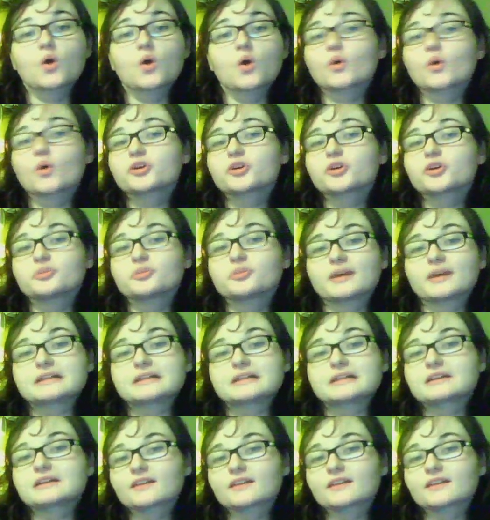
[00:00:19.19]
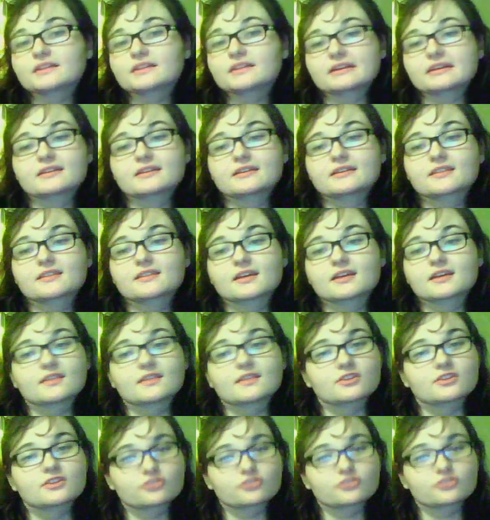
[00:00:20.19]
or you may click on the link
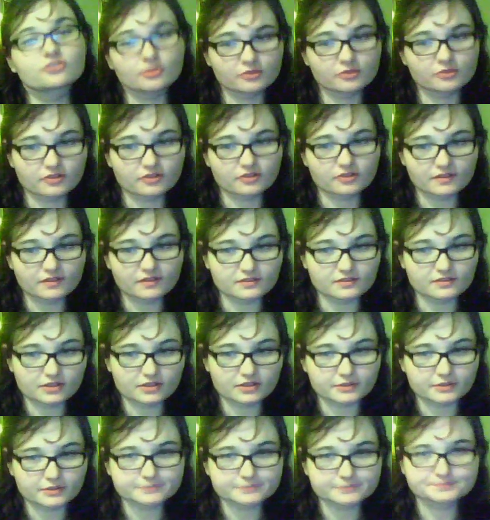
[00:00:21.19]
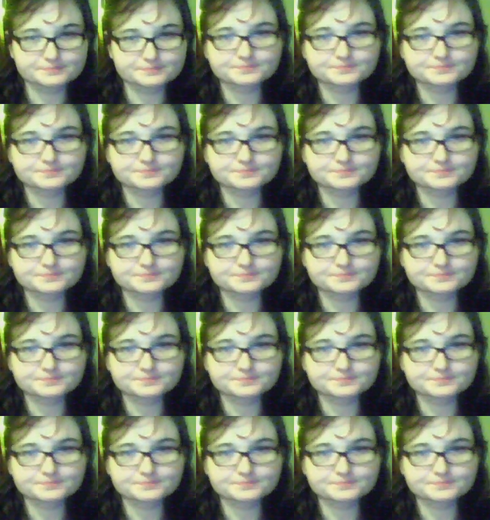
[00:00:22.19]
in the description of this video.